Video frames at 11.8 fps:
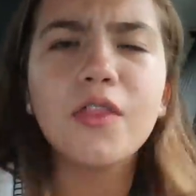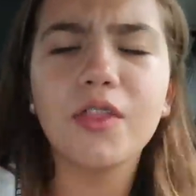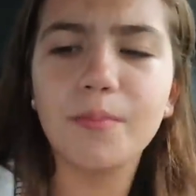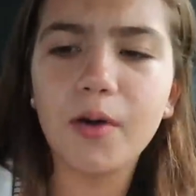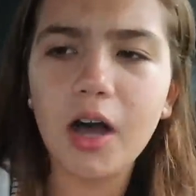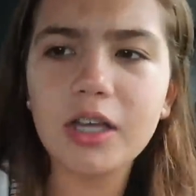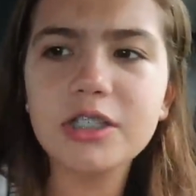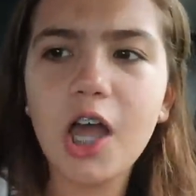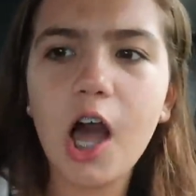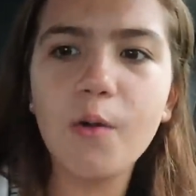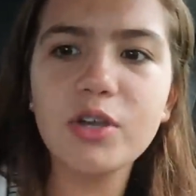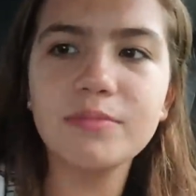the pasta
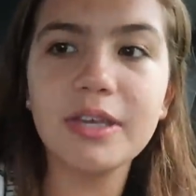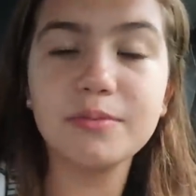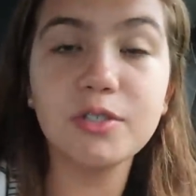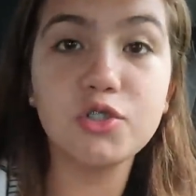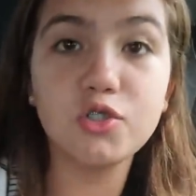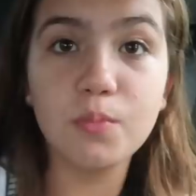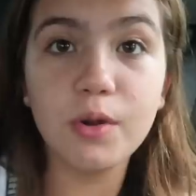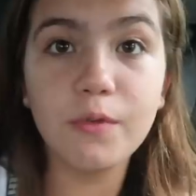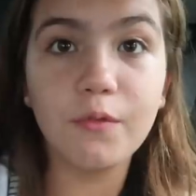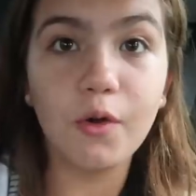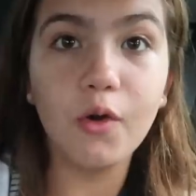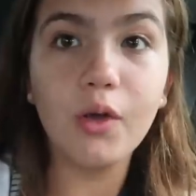always makes me super
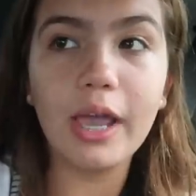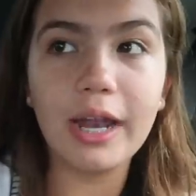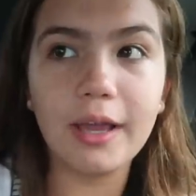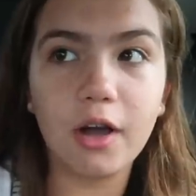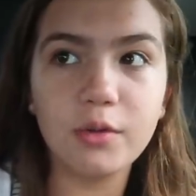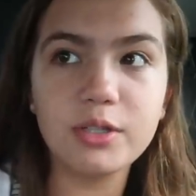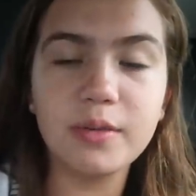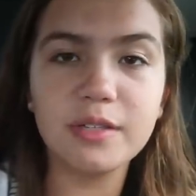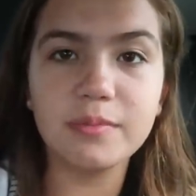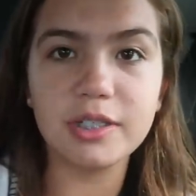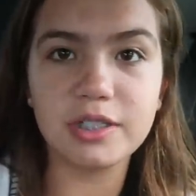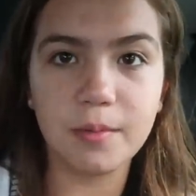full and it always
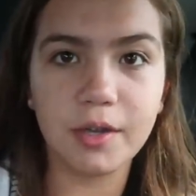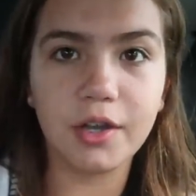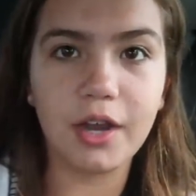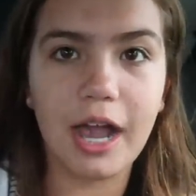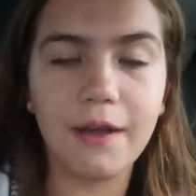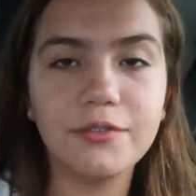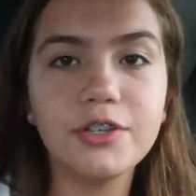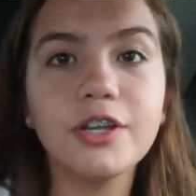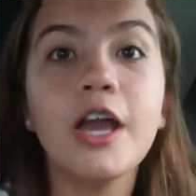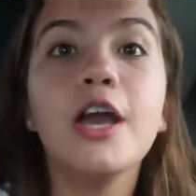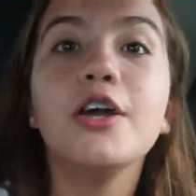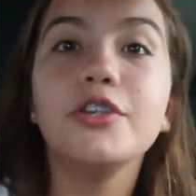makes my stomach hurt after.